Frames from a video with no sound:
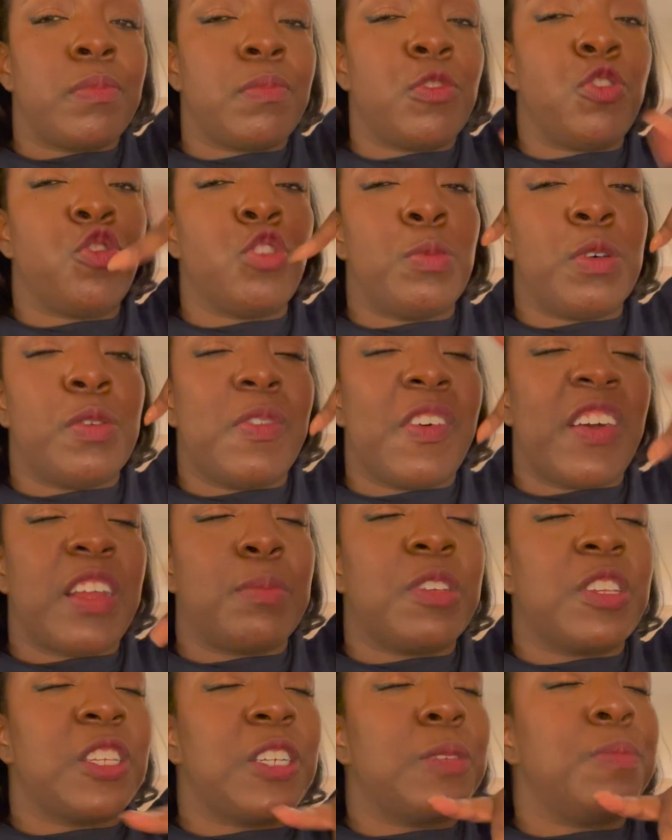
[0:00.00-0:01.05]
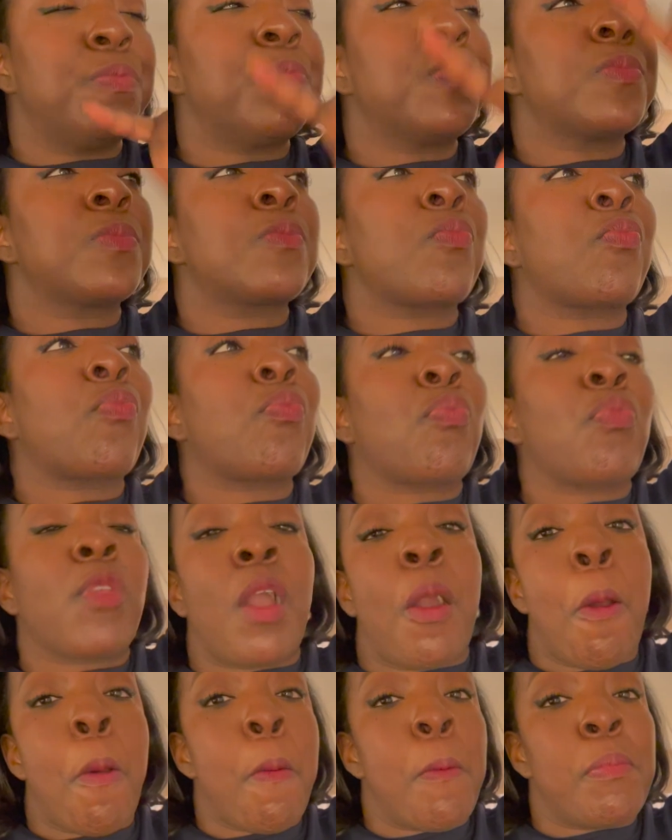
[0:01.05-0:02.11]
chewable vitamin C.
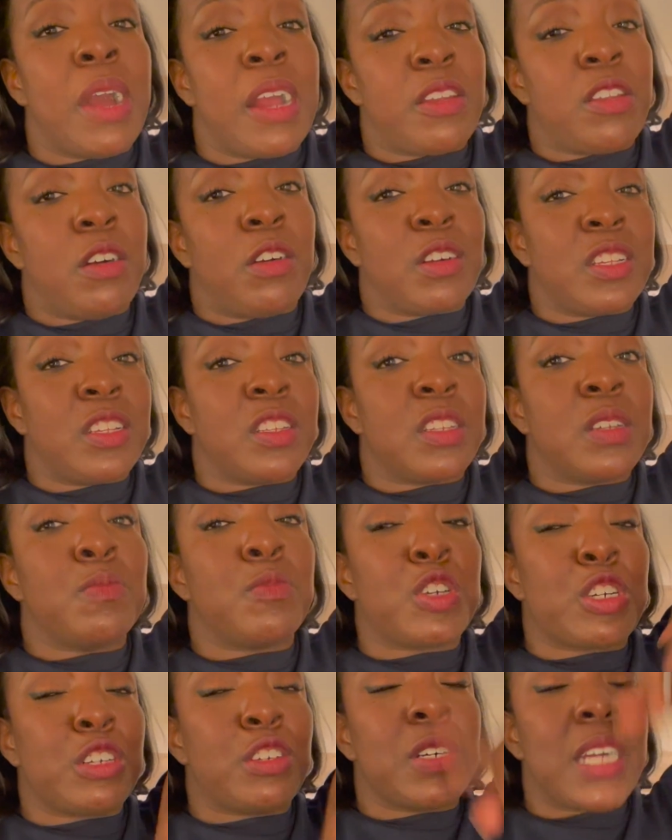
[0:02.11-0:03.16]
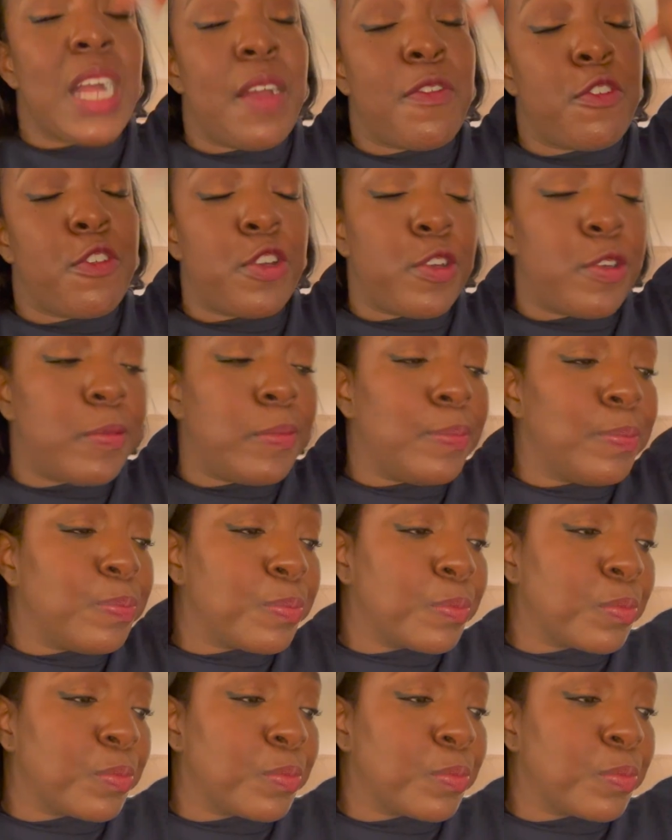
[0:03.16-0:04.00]
My talk is tomorrow afternoon.